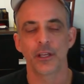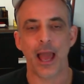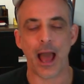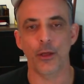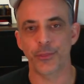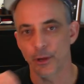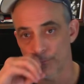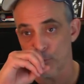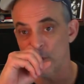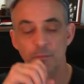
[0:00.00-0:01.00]
out there
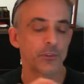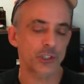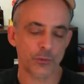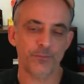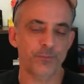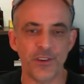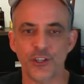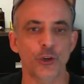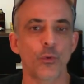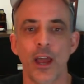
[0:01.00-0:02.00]
for
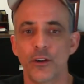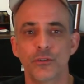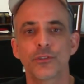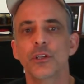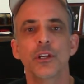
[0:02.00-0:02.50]
feature writers,